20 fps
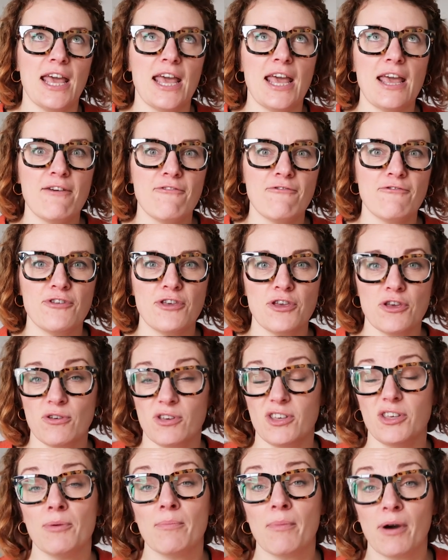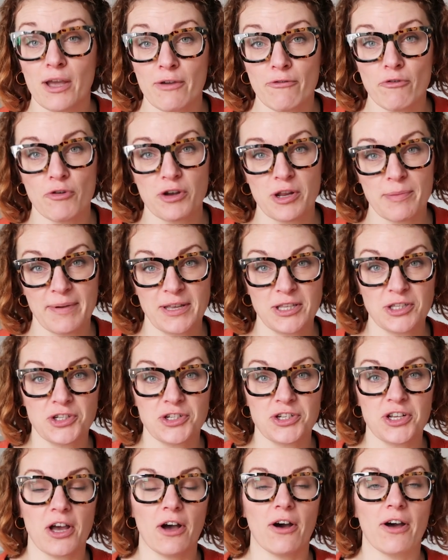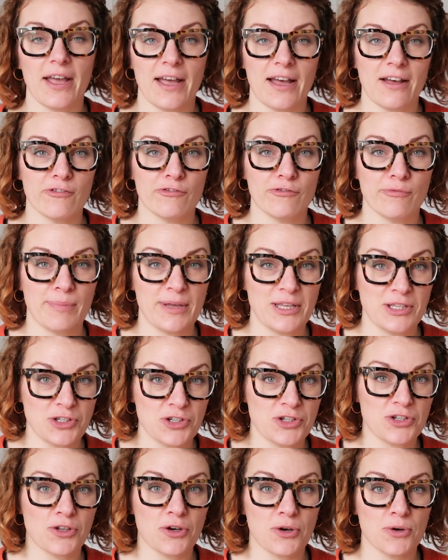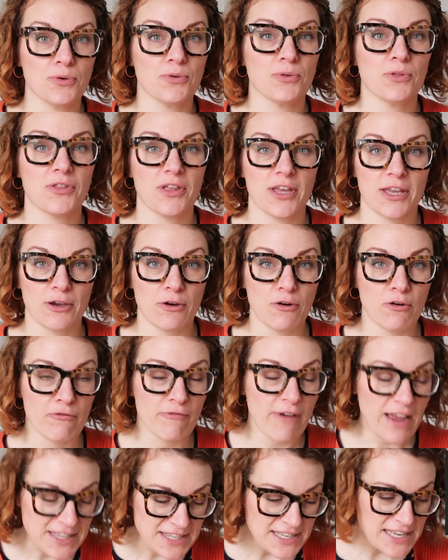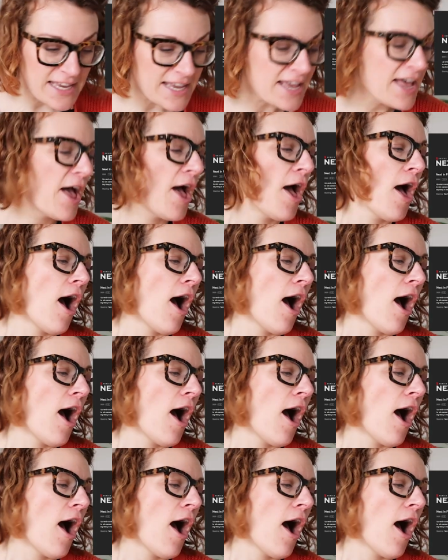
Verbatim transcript: if you you might have already binged it i have binged the whole thing already